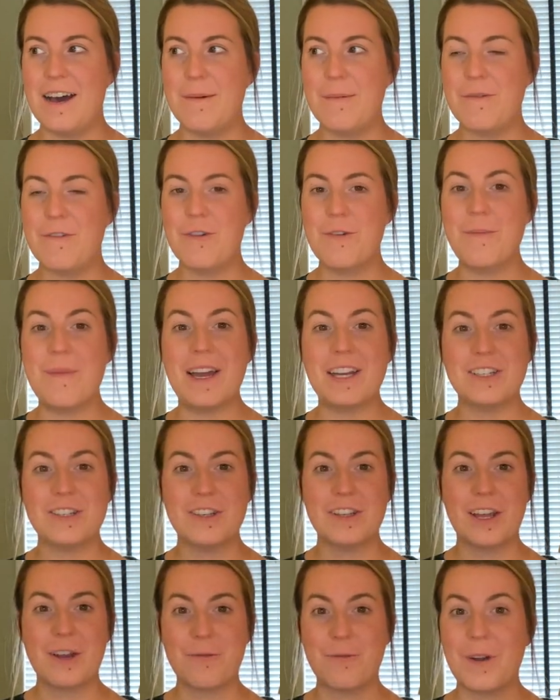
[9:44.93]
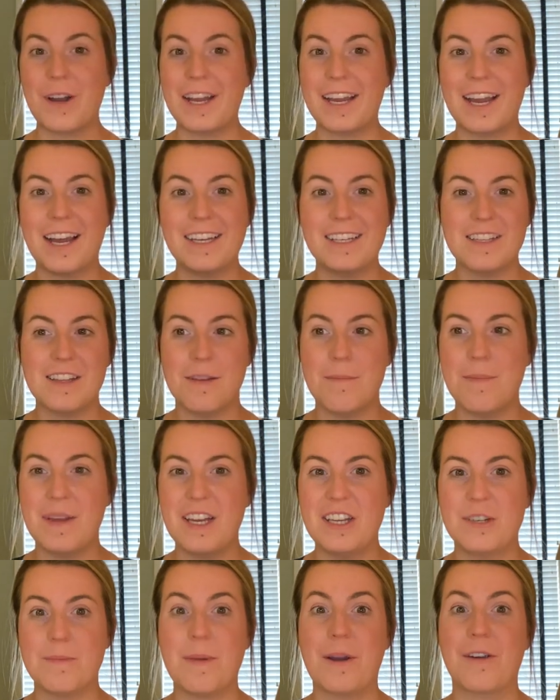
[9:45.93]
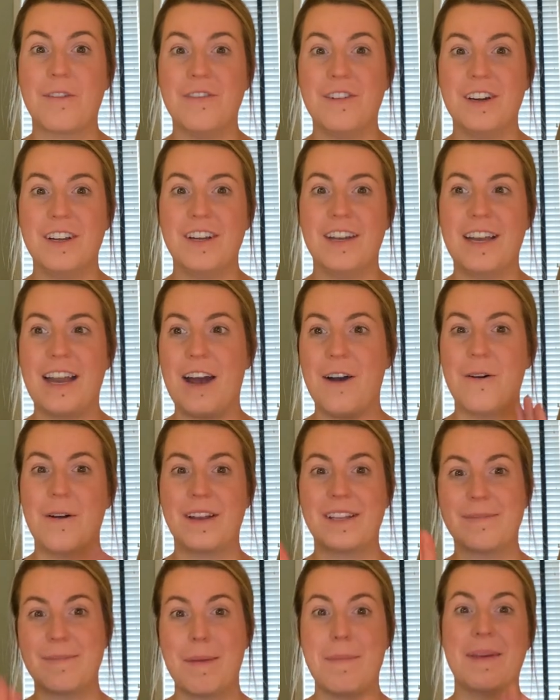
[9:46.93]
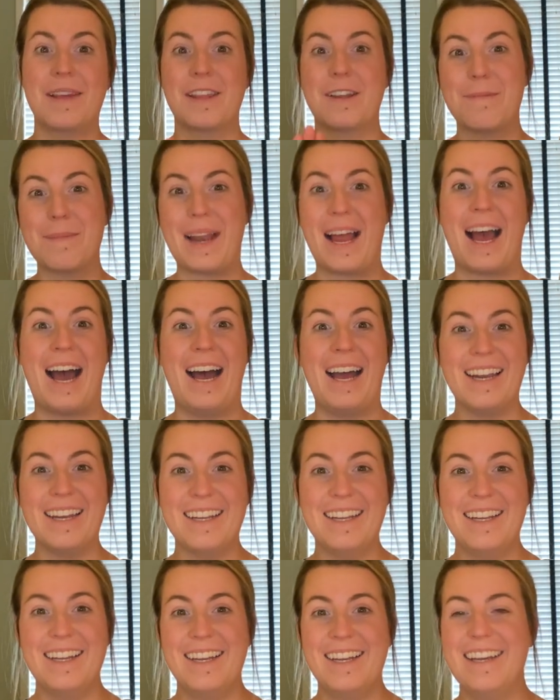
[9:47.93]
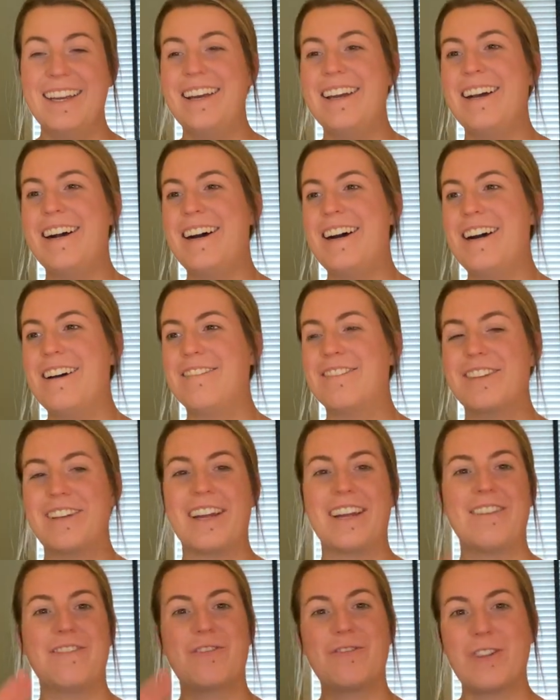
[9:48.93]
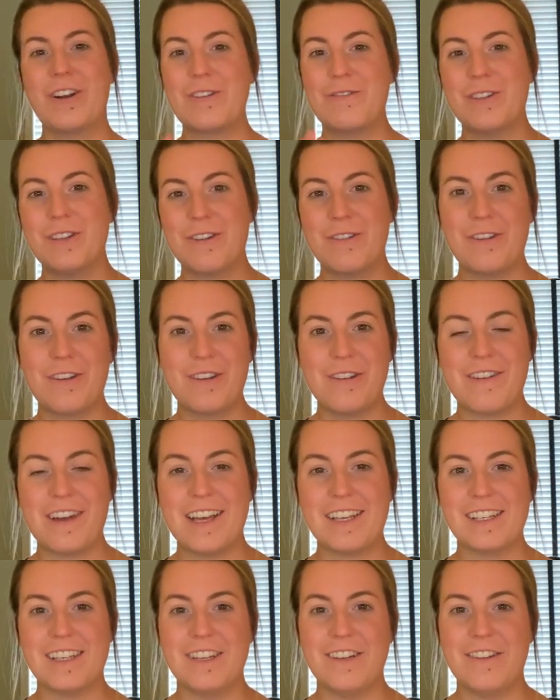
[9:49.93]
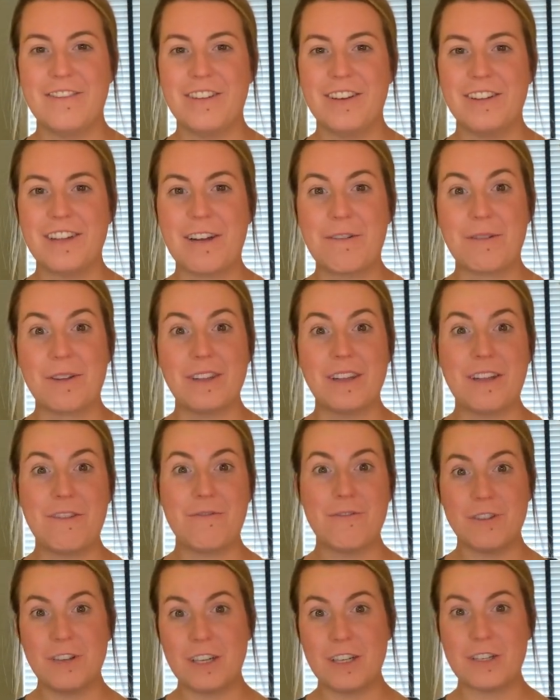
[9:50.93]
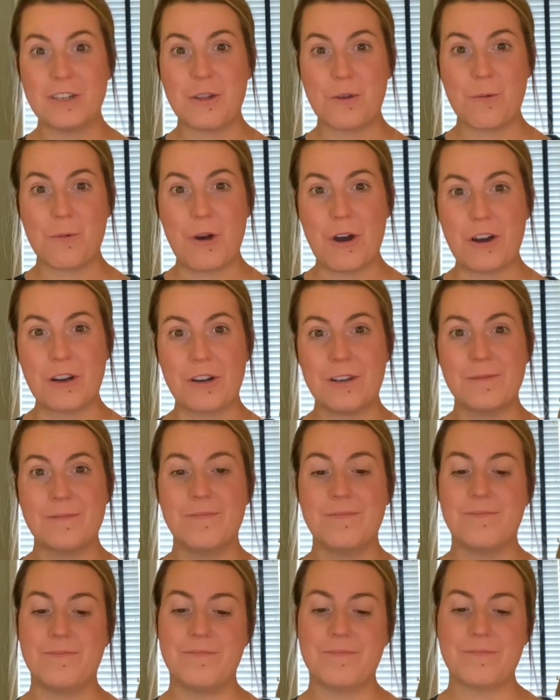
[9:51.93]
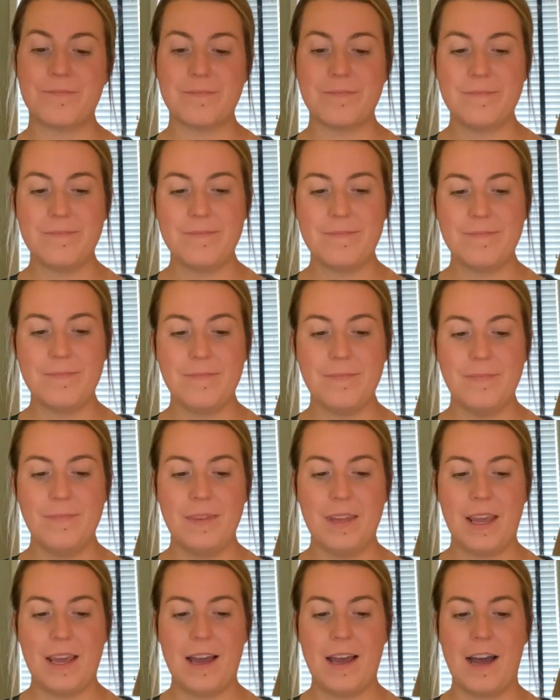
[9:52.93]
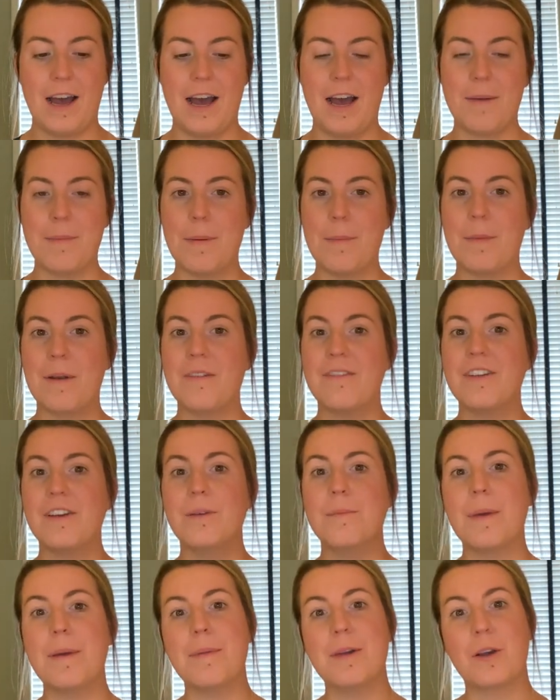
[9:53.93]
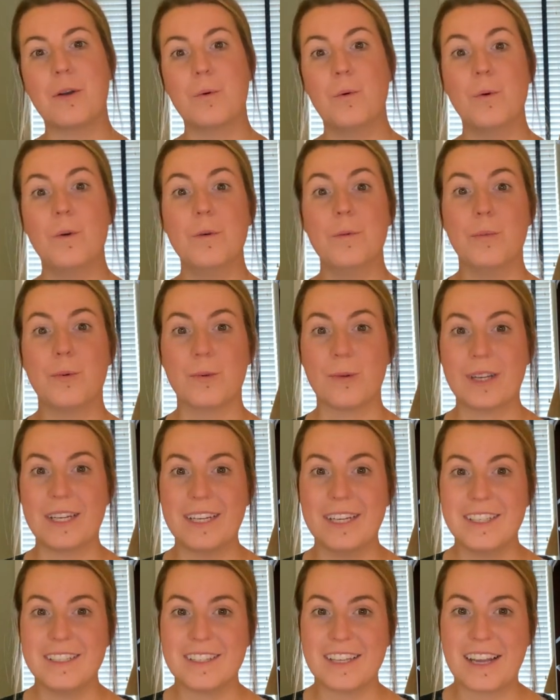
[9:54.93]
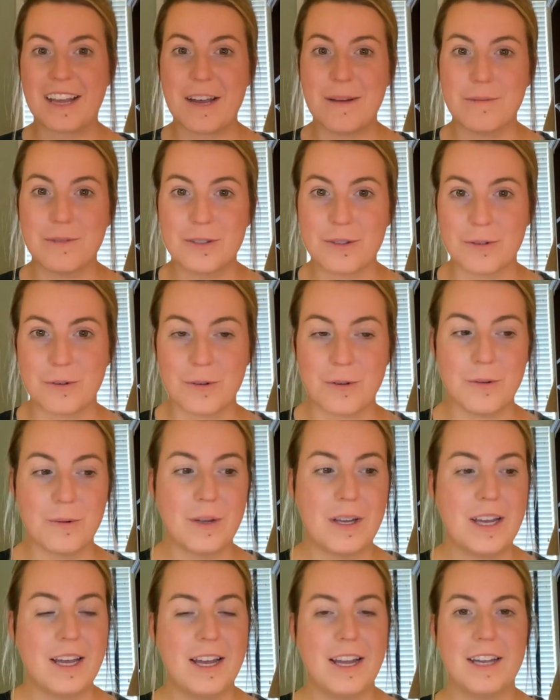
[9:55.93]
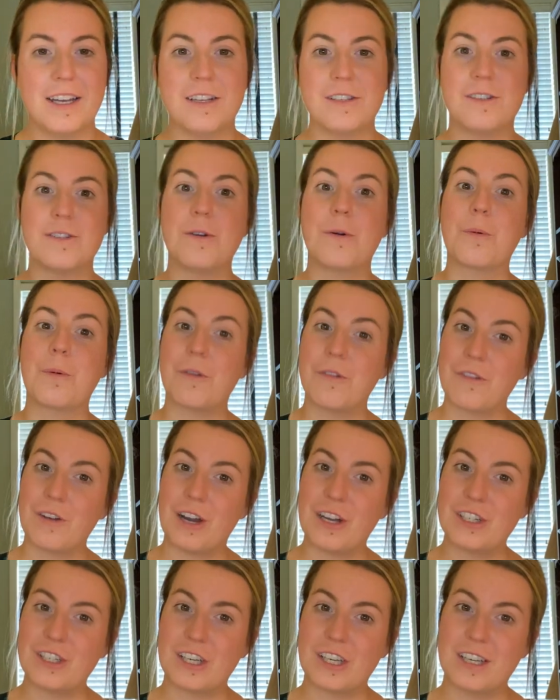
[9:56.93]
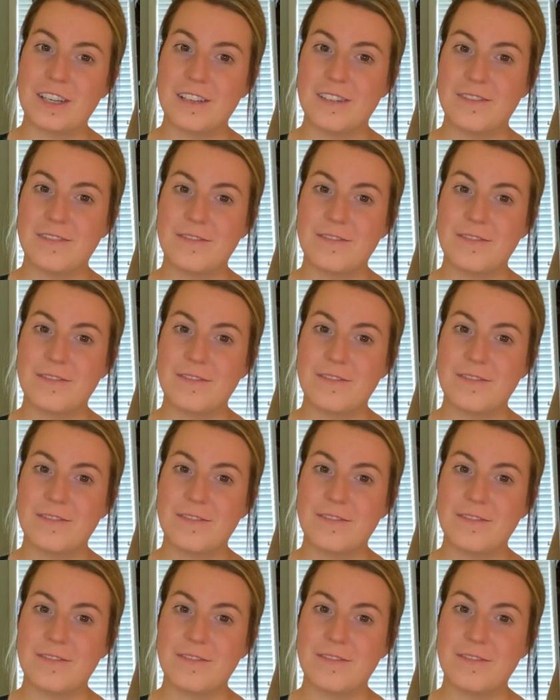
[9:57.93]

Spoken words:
If you imagine like running onto the beach barefoot and how it might be a little bit hot. So you kind of run really, really fast and you feel that relief when you get to the water. I'm gonna feel maybe a cool breeze that comes through and is so refreshing.